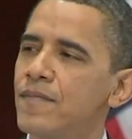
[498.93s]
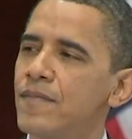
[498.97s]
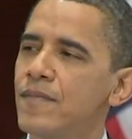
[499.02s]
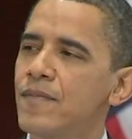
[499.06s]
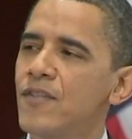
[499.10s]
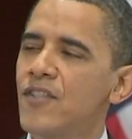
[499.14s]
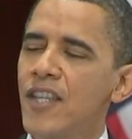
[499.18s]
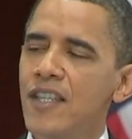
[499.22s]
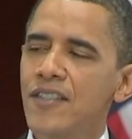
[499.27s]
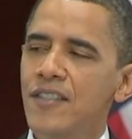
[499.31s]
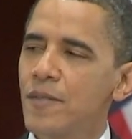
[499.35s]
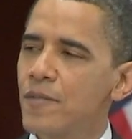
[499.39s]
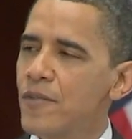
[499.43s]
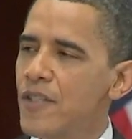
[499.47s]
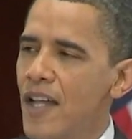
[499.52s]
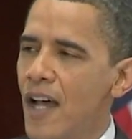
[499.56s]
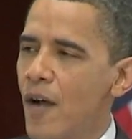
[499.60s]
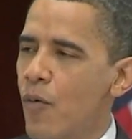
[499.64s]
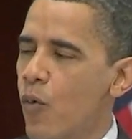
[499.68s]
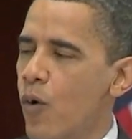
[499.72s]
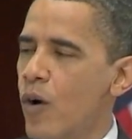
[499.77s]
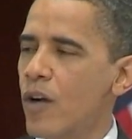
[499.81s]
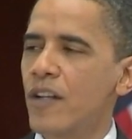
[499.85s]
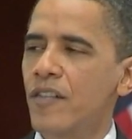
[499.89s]
System's
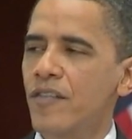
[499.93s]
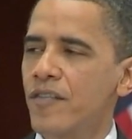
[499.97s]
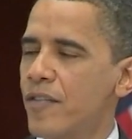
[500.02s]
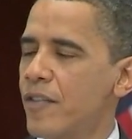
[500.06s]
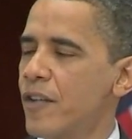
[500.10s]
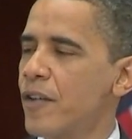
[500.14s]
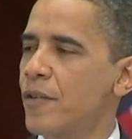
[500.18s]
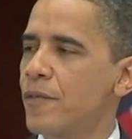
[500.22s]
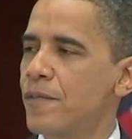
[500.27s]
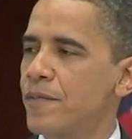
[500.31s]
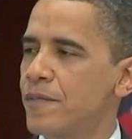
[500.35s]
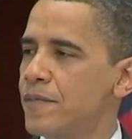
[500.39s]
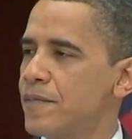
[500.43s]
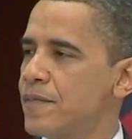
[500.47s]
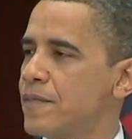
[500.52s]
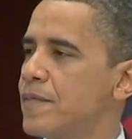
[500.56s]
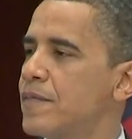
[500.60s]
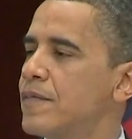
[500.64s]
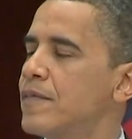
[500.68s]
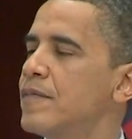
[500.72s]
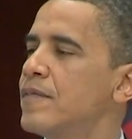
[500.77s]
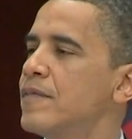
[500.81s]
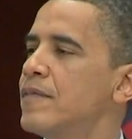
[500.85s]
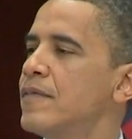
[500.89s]
not working for you,
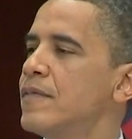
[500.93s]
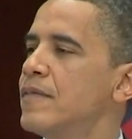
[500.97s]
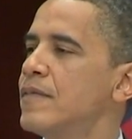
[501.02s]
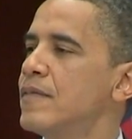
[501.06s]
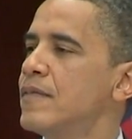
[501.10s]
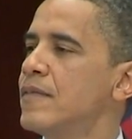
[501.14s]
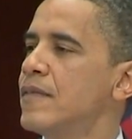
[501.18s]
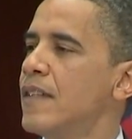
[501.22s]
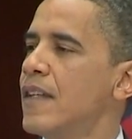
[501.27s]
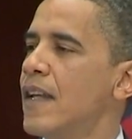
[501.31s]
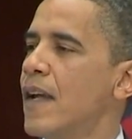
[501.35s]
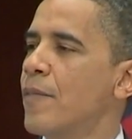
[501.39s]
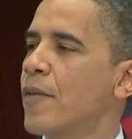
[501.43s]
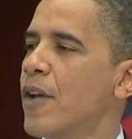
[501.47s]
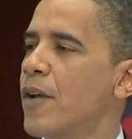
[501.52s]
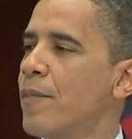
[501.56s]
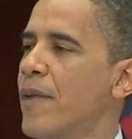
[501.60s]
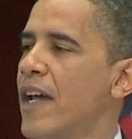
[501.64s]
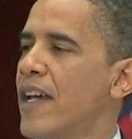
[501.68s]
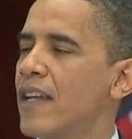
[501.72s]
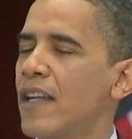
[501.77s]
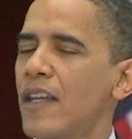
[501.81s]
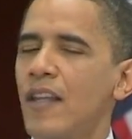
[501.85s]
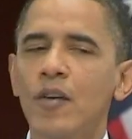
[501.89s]
and I'm going to
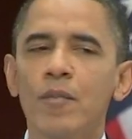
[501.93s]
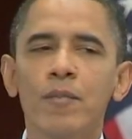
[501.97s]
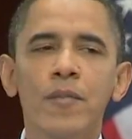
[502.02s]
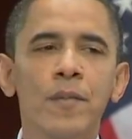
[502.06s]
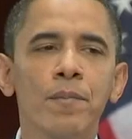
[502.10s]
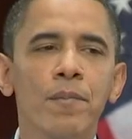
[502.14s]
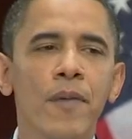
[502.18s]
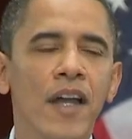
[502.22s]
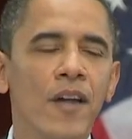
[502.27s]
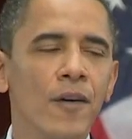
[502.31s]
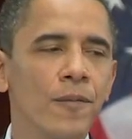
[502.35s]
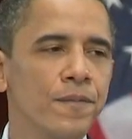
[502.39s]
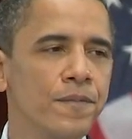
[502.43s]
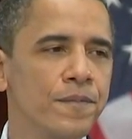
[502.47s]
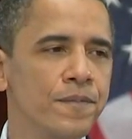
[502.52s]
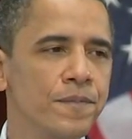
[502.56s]
make it a little bit better.